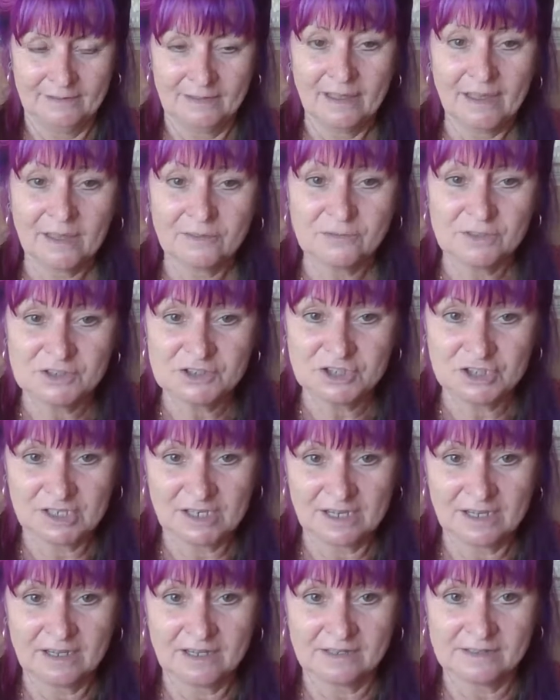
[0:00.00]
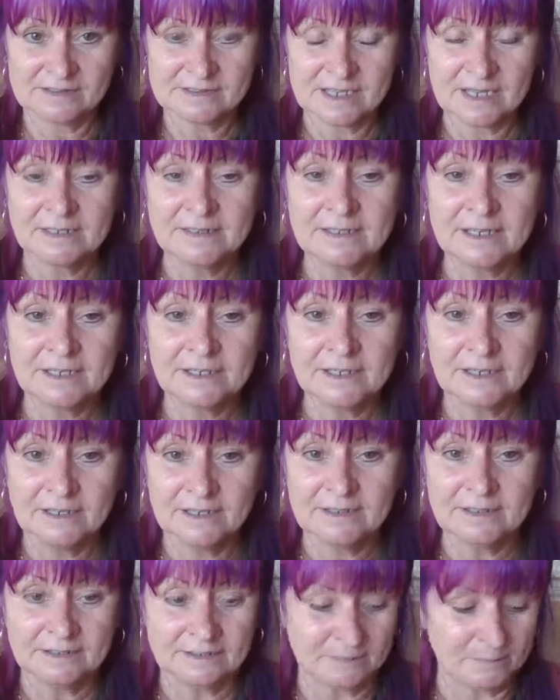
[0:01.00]
have a chance and let
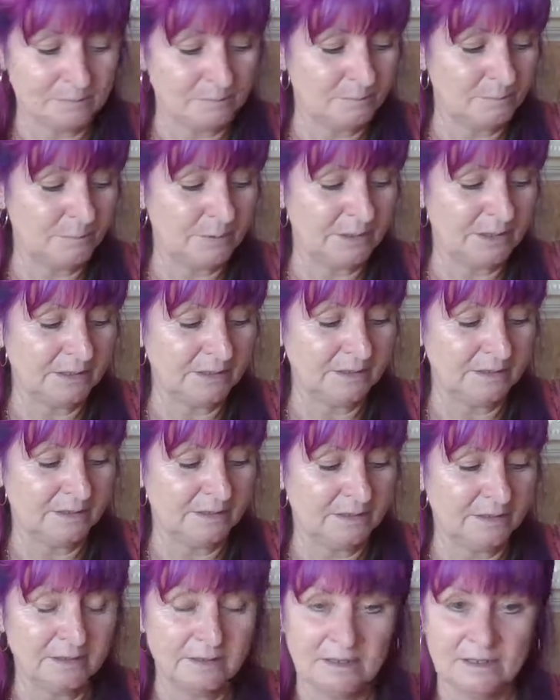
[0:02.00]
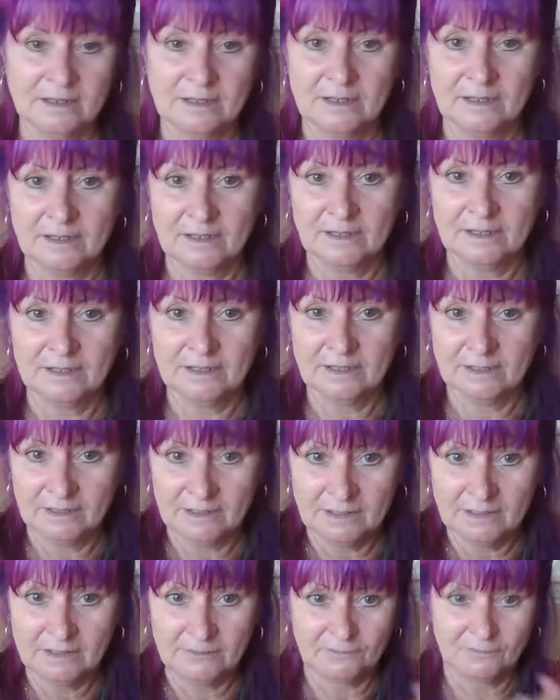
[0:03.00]
it be
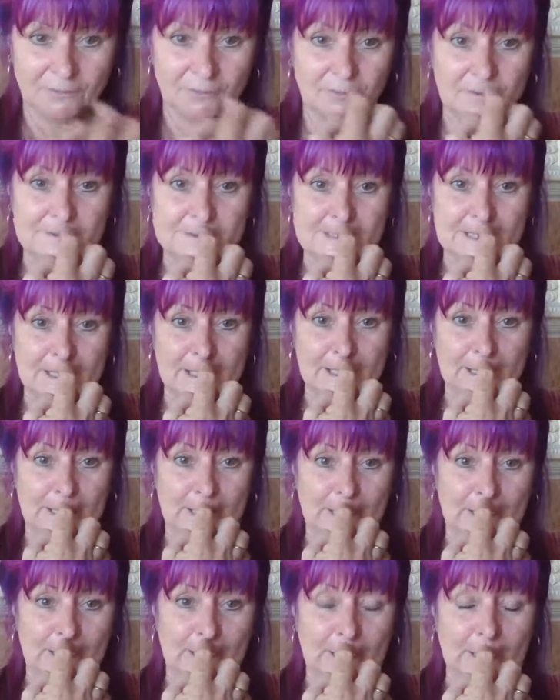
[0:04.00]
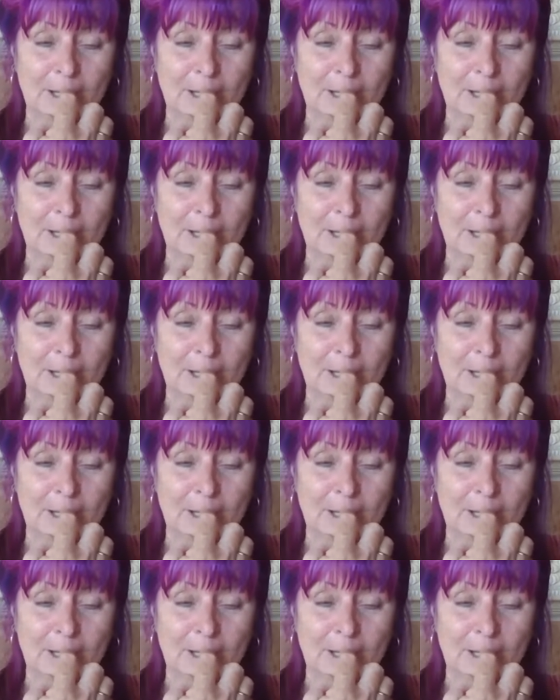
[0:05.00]
here for a day?